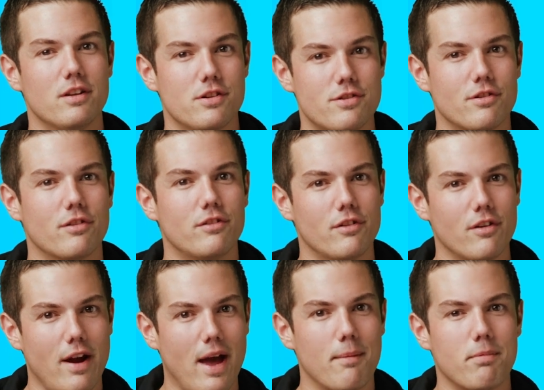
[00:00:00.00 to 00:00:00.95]
ensures your
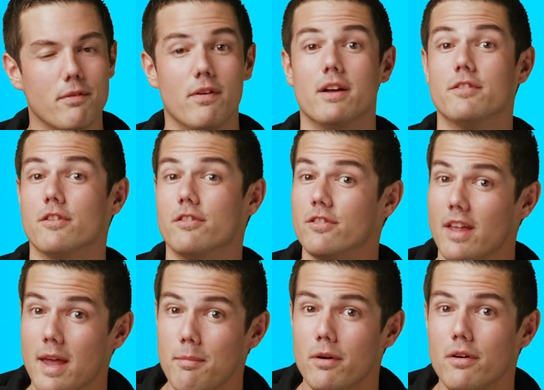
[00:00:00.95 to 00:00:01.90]
app provides a
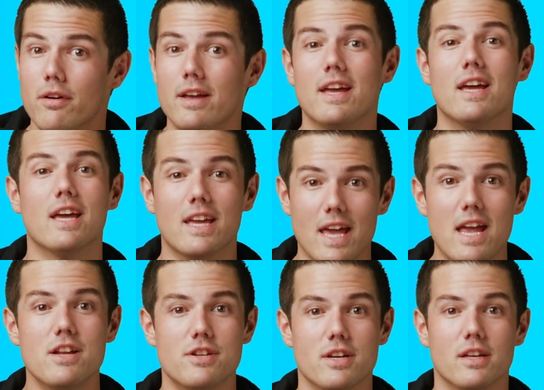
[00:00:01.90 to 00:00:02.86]
stable,
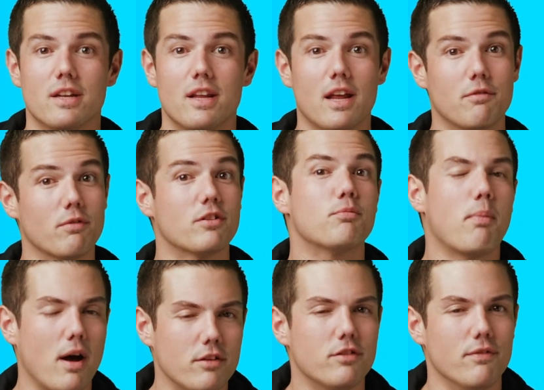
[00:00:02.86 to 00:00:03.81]
engaging, and
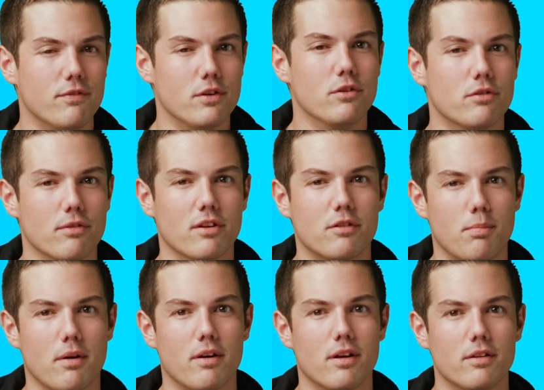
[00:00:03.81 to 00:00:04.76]
responsive user
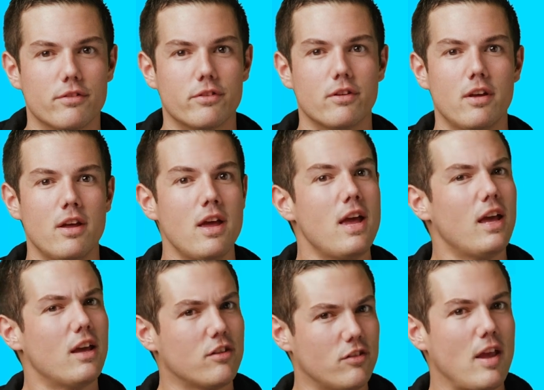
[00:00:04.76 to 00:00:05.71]
experience.
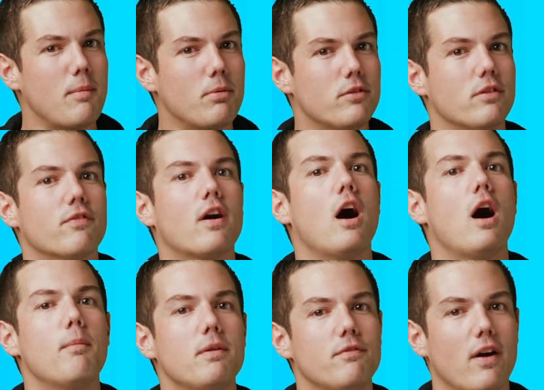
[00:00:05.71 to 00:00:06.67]
Examples of
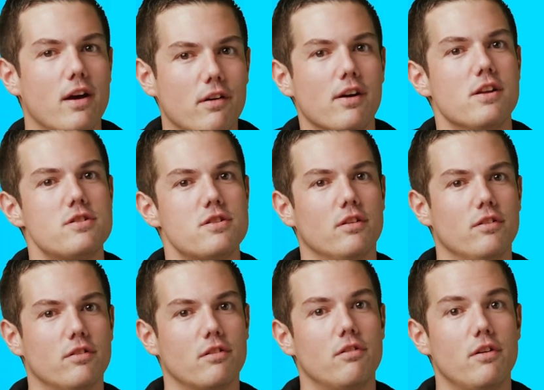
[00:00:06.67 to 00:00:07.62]
common violations
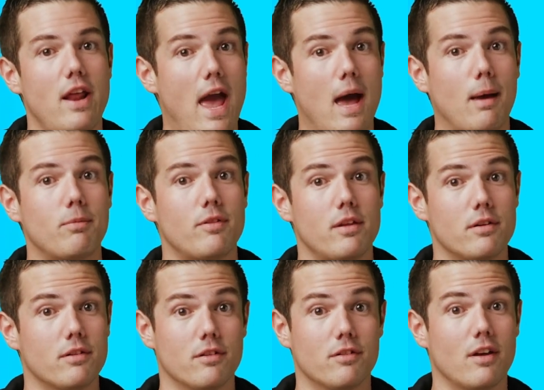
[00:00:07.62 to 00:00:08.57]
include apps that are
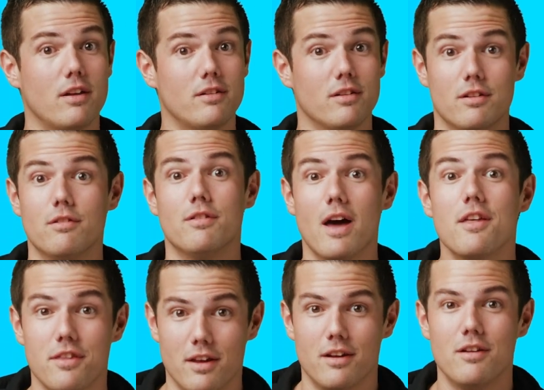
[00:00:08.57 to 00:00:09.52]
designed to do
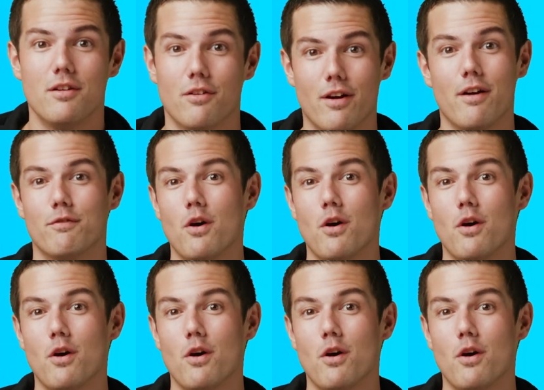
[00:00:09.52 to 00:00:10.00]
nothing or have